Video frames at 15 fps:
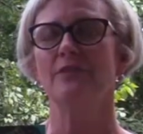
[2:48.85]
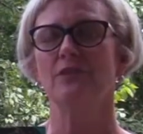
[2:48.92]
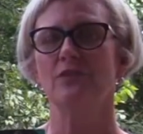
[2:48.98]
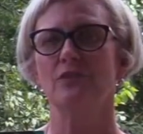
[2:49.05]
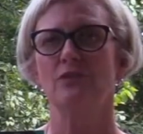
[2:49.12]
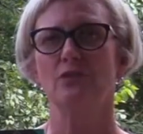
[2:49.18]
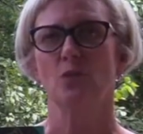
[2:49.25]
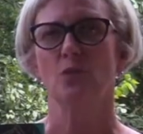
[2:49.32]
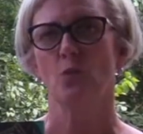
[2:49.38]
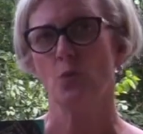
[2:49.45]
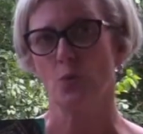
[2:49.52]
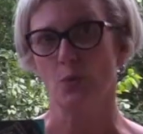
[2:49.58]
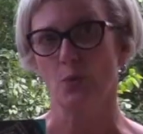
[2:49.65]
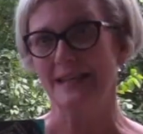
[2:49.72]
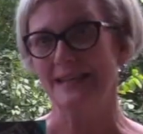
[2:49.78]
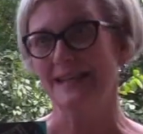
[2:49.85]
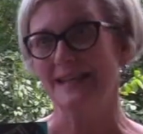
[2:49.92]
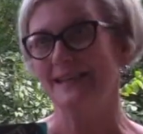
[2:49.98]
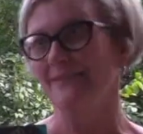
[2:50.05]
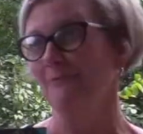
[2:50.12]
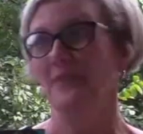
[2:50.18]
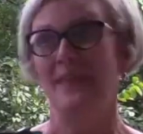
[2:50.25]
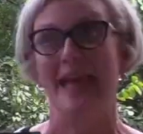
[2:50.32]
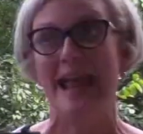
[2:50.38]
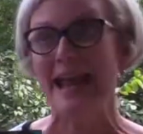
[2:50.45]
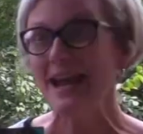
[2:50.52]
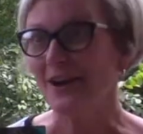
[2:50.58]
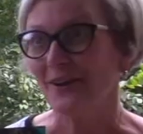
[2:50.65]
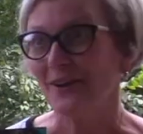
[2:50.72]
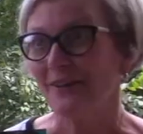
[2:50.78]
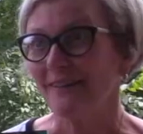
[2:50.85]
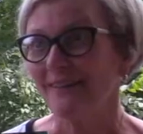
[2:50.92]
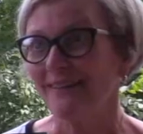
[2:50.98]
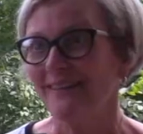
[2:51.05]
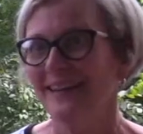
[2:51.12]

on-campus organizations like Moore.